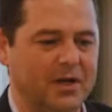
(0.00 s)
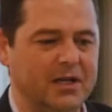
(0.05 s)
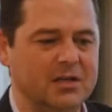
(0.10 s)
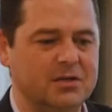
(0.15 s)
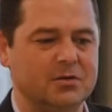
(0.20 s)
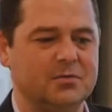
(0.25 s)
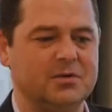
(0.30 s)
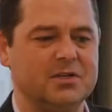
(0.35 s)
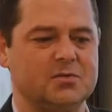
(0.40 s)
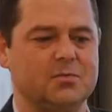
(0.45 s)
we
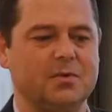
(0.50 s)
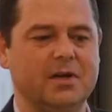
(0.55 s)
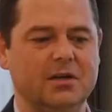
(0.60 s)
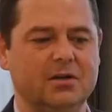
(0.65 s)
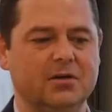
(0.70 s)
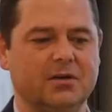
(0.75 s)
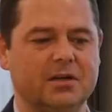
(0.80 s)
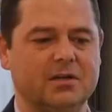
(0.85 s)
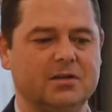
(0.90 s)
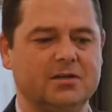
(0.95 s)
do is we
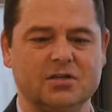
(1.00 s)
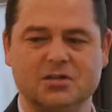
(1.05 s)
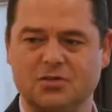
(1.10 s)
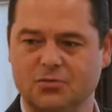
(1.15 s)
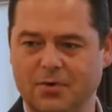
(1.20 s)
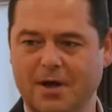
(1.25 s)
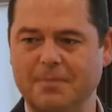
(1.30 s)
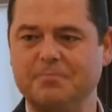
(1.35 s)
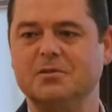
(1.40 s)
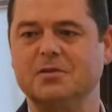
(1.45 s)
look at
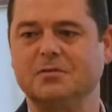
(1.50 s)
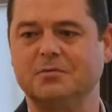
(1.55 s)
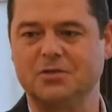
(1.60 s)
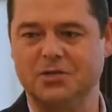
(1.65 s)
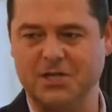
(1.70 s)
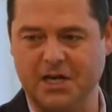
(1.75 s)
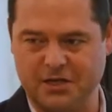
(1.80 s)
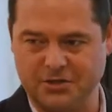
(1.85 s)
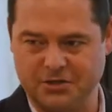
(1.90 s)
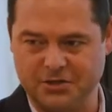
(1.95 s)
disruptive
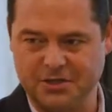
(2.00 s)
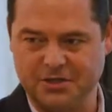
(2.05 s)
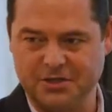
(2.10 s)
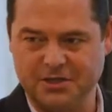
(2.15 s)
change.